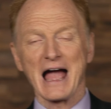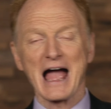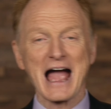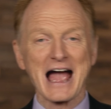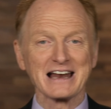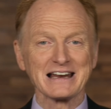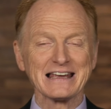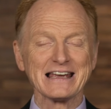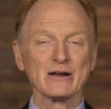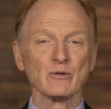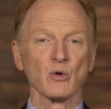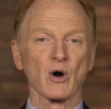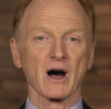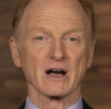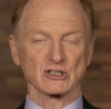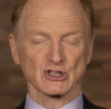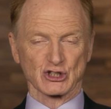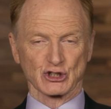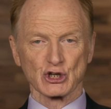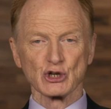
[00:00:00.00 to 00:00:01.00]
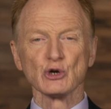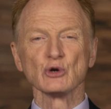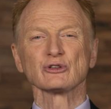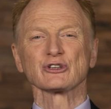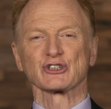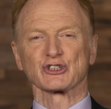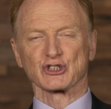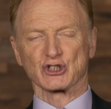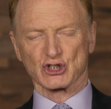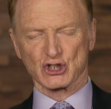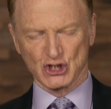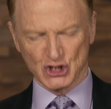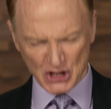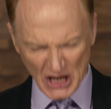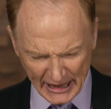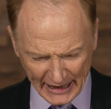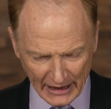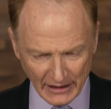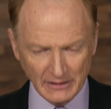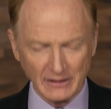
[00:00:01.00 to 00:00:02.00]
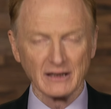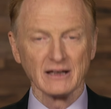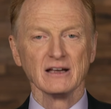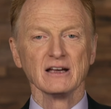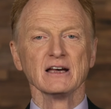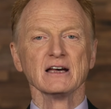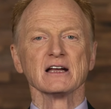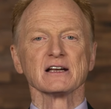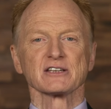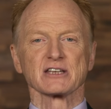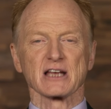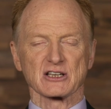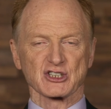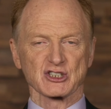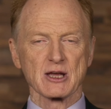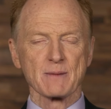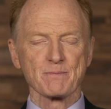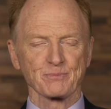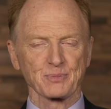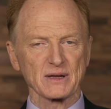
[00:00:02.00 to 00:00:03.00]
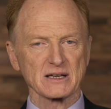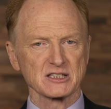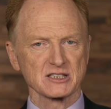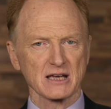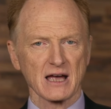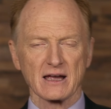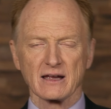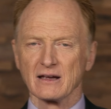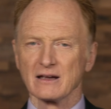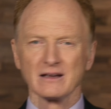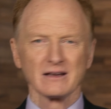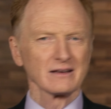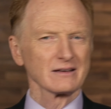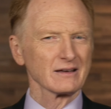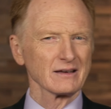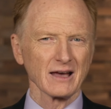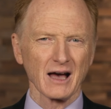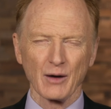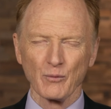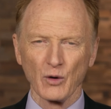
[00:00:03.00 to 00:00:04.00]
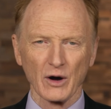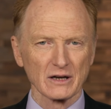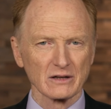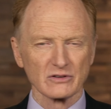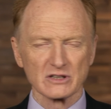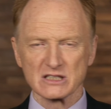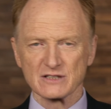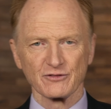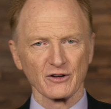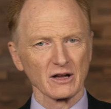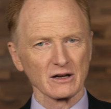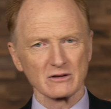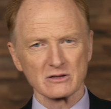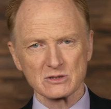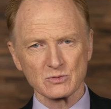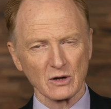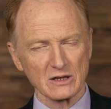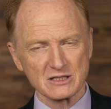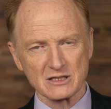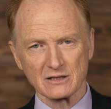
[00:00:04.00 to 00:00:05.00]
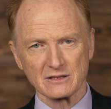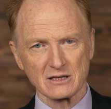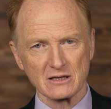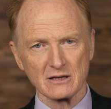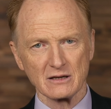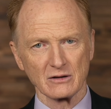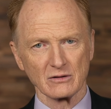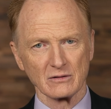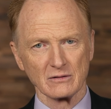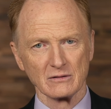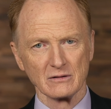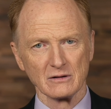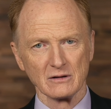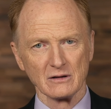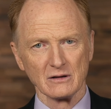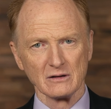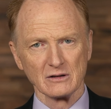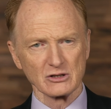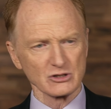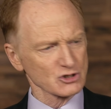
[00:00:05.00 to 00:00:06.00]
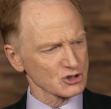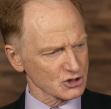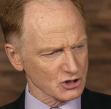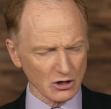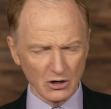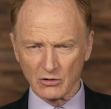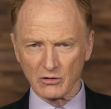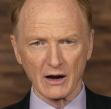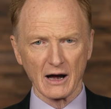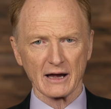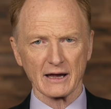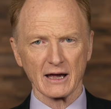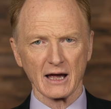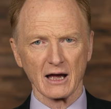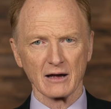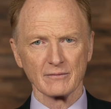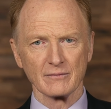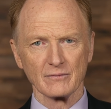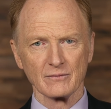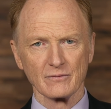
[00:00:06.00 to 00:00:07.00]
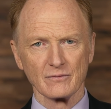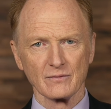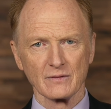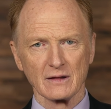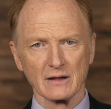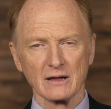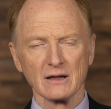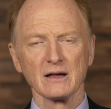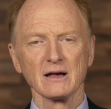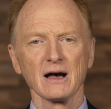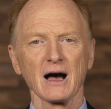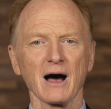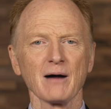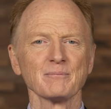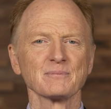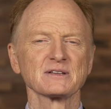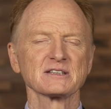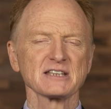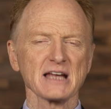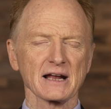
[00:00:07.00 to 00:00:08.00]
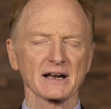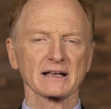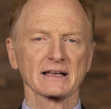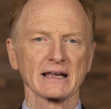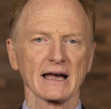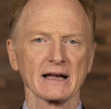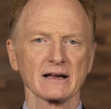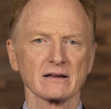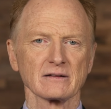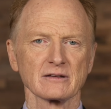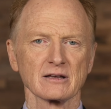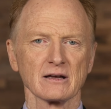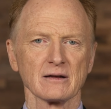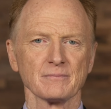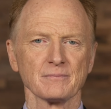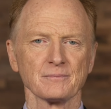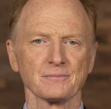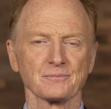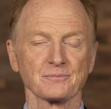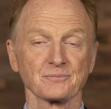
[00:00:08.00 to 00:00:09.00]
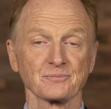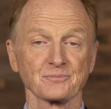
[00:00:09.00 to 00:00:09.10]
And he was too chicken to simply say, Yeah, I'm one of his followers. What's it to you? Sure, I am. I'm dedicated to him.